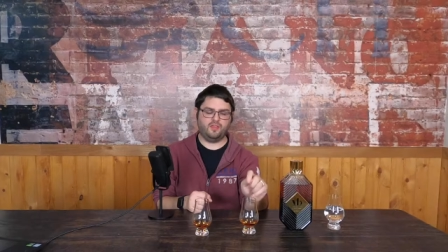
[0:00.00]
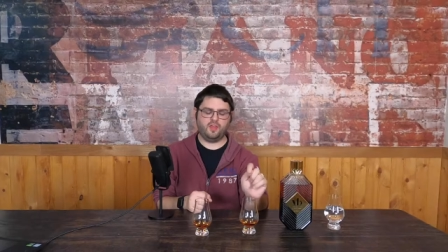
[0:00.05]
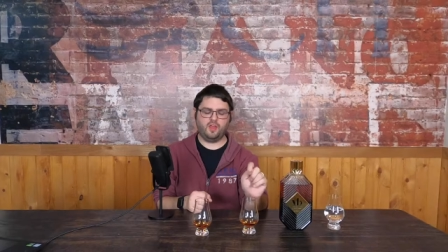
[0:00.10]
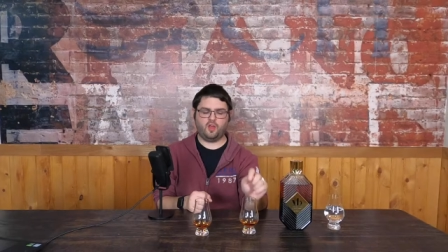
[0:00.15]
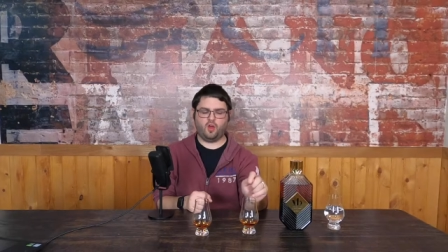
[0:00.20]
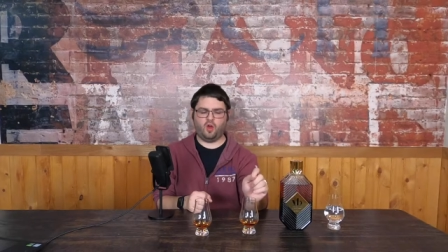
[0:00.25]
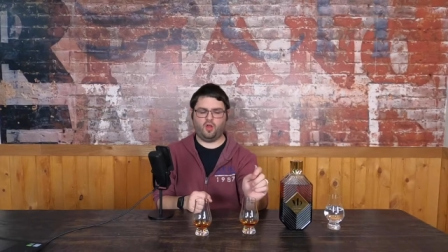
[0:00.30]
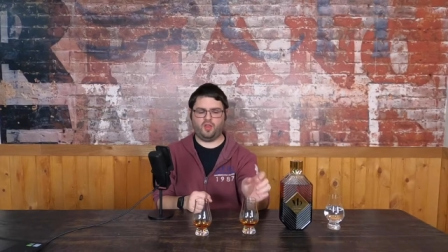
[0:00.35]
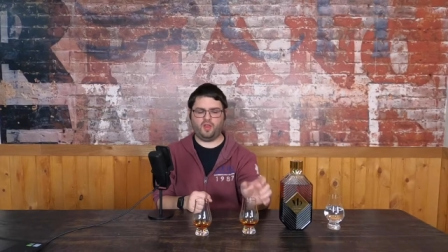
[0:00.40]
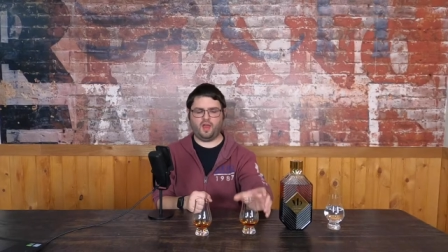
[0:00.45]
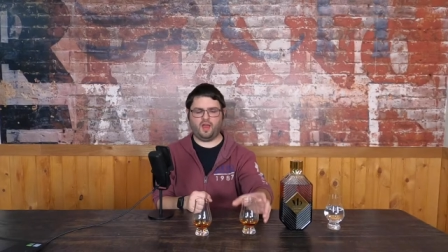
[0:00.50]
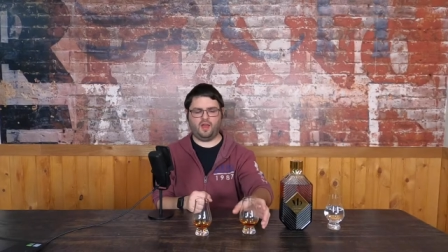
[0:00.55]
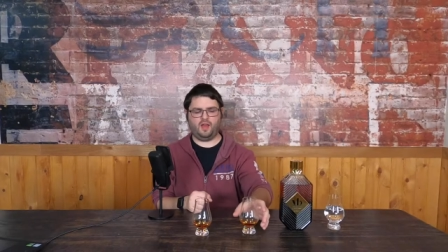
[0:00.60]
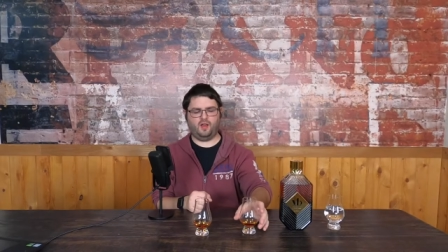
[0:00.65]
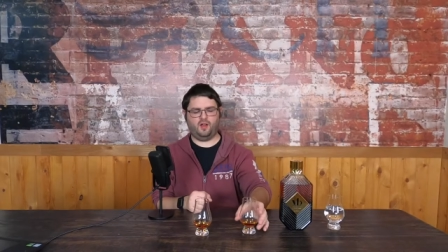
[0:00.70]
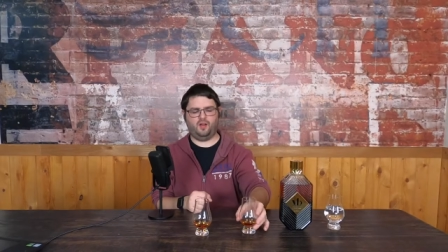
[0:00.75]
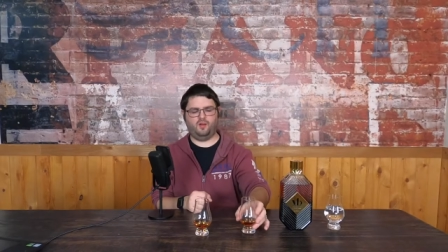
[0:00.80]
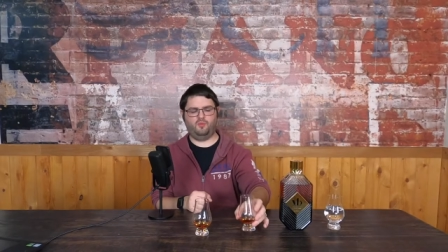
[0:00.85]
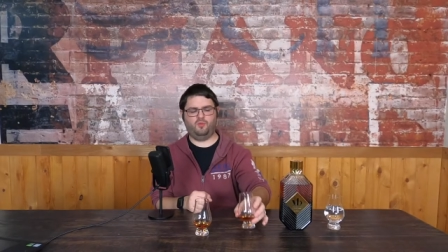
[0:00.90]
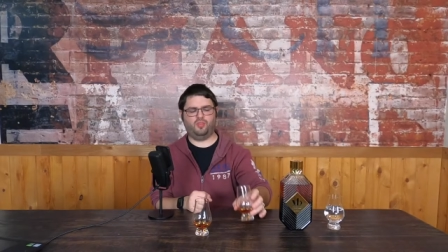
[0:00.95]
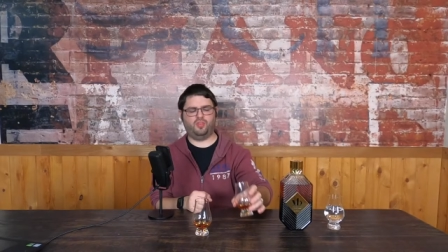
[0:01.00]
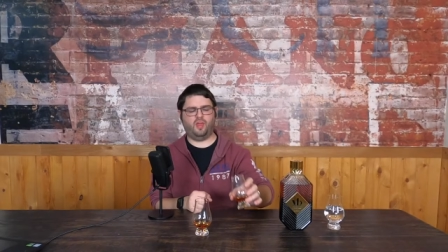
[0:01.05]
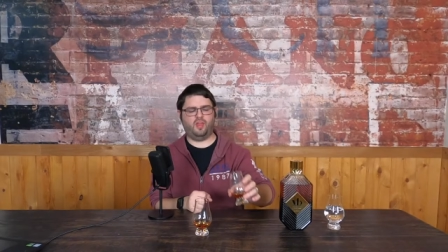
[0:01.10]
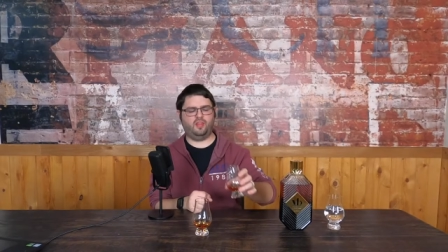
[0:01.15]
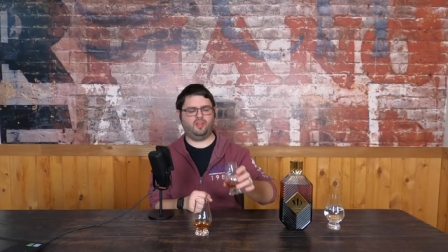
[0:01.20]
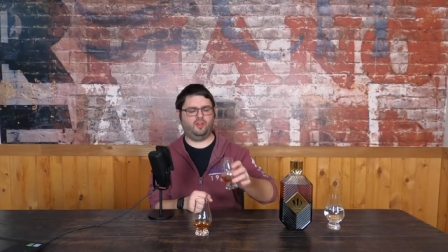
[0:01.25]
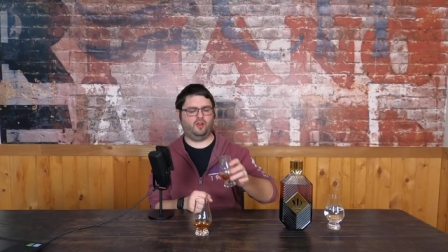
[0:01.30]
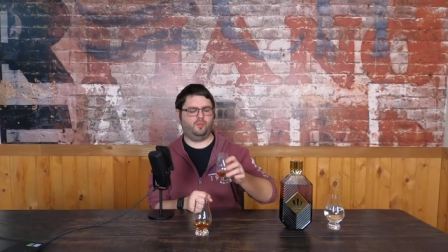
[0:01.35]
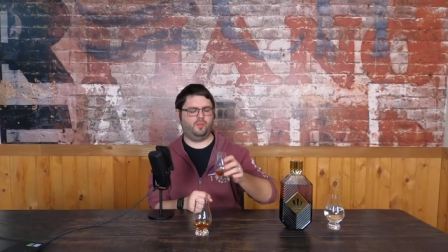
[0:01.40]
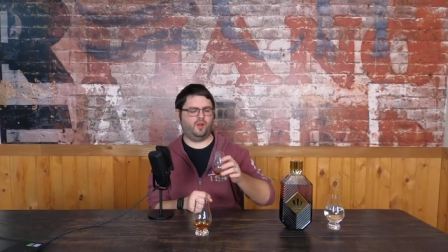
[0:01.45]
think on uh, with
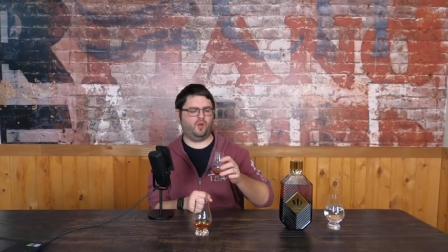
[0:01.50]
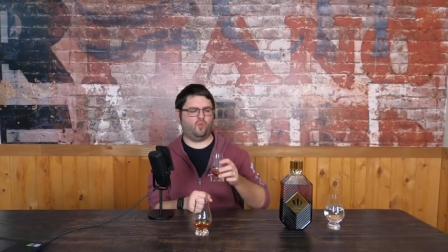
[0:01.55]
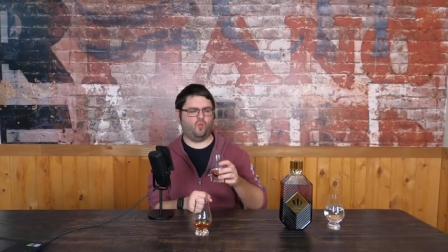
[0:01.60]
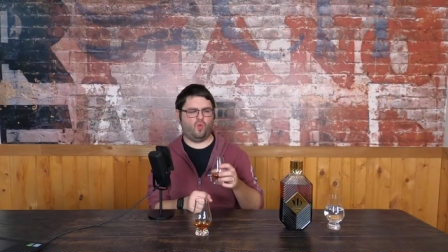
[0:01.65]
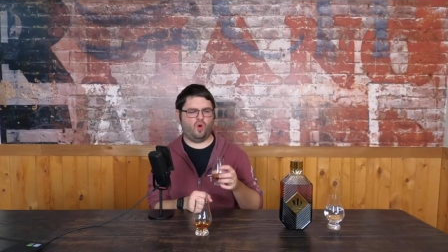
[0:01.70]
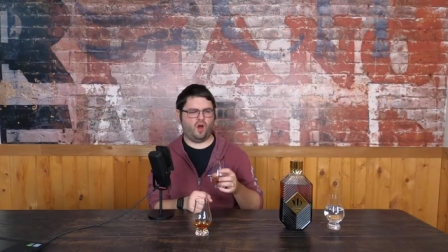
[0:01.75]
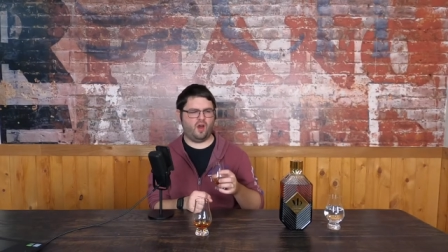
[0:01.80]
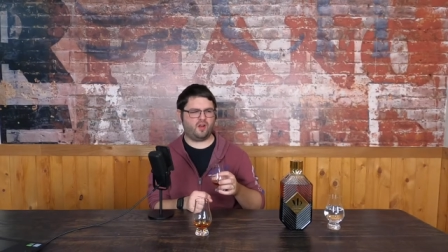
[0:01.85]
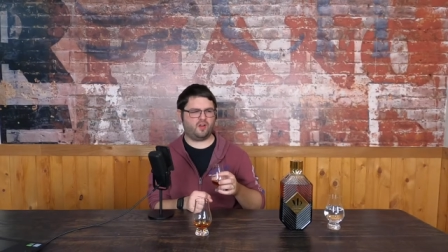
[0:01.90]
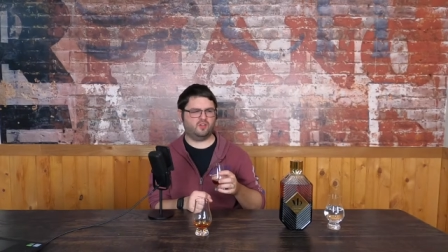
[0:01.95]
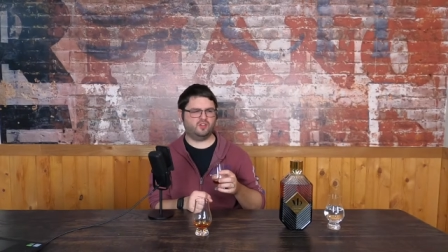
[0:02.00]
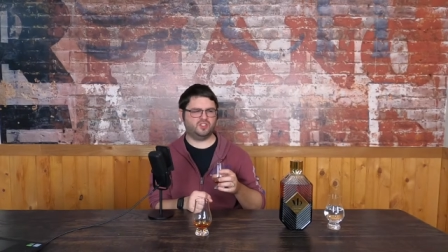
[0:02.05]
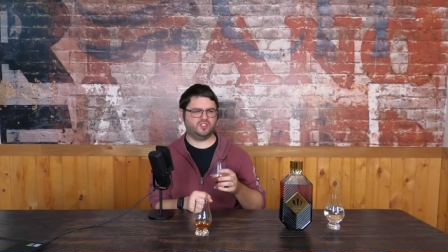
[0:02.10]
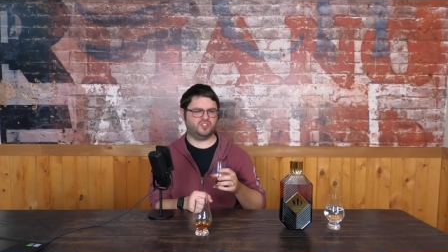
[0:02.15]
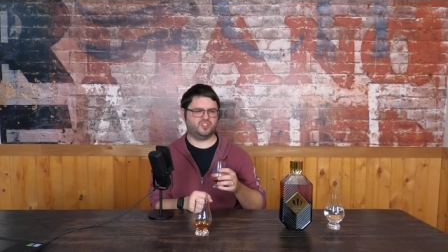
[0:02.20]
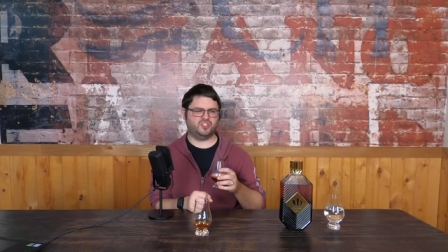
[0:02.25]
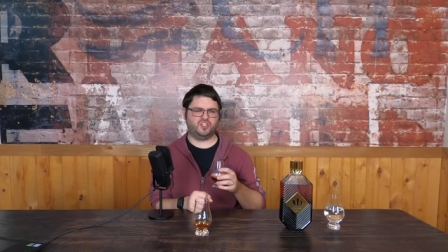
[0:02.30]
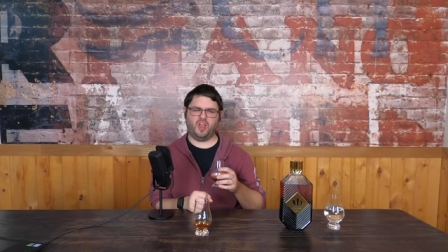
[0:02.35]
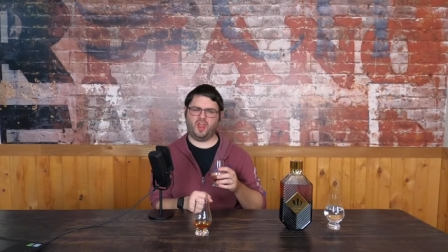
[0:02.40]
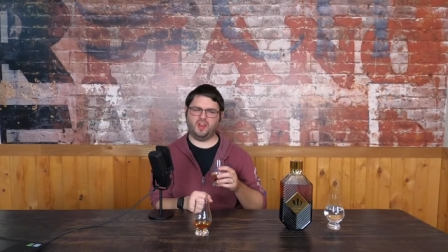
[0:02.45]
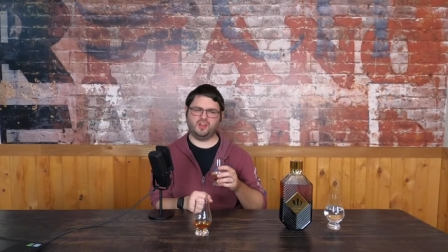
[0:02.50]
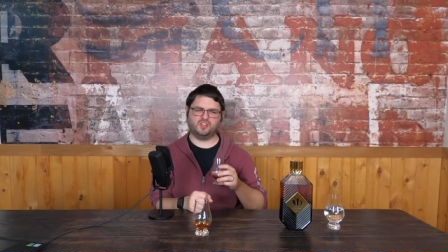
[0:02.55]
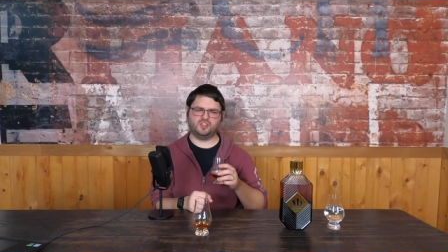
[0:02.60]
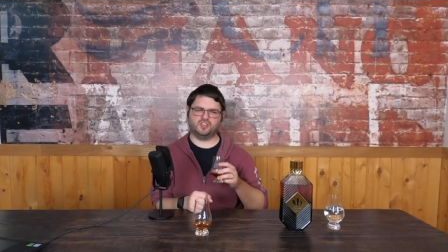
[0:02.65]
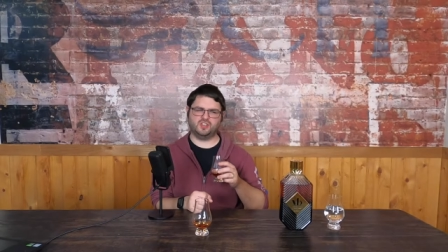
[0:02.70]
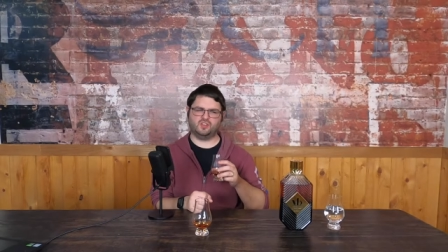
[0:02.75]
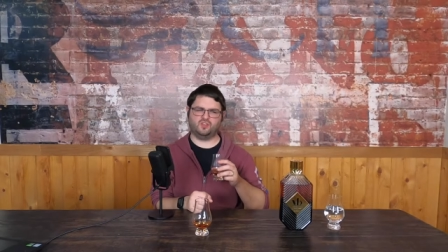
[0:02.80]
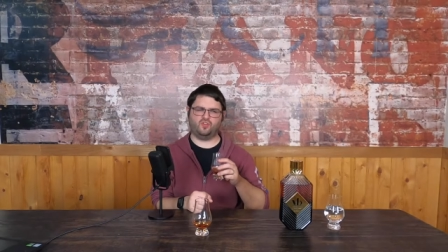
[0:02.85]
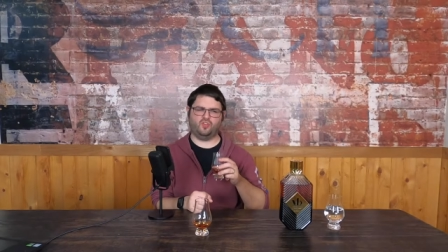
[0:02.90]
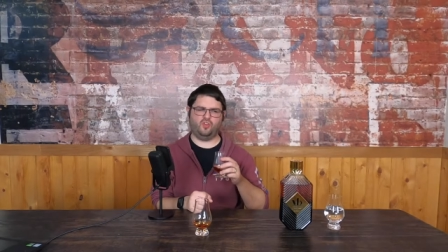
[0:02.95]
that little bit of water just
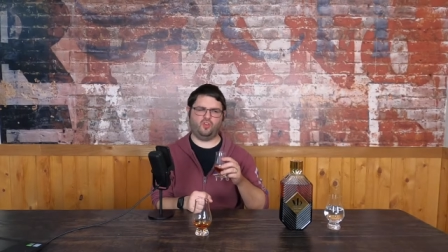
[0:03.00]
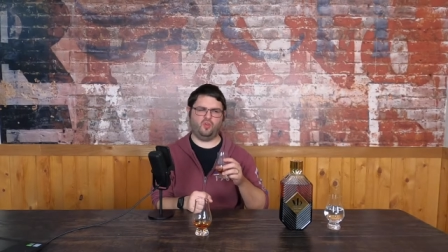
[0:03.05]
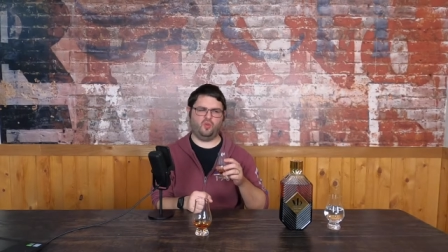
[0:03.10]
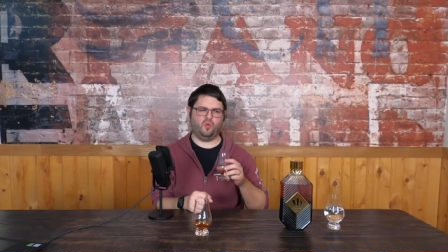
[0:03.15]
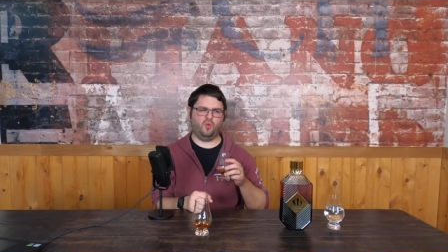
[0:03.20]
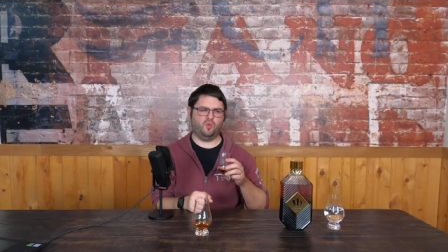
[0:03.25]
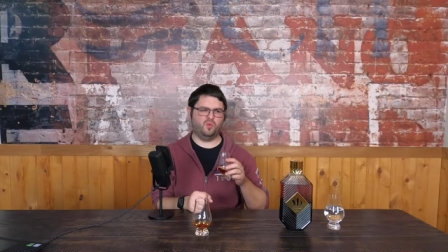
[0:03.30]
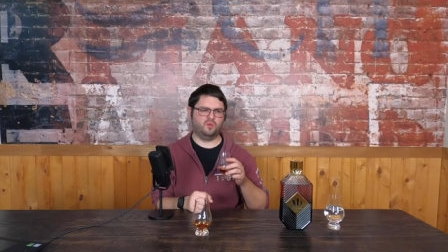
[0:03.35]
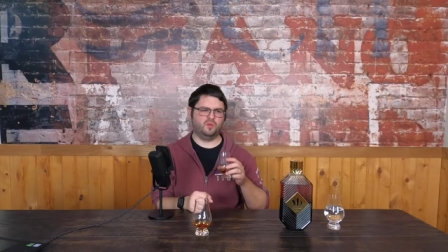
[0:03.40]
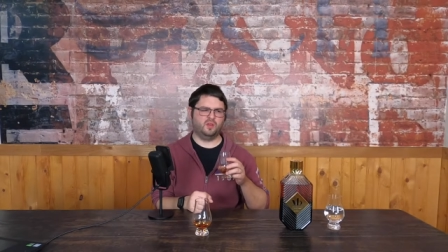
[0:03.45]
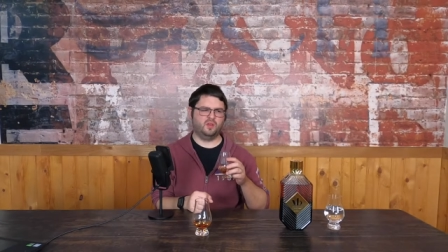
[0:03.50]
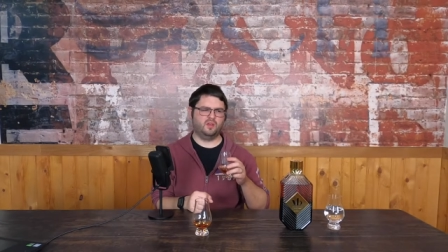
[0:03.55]
changes it to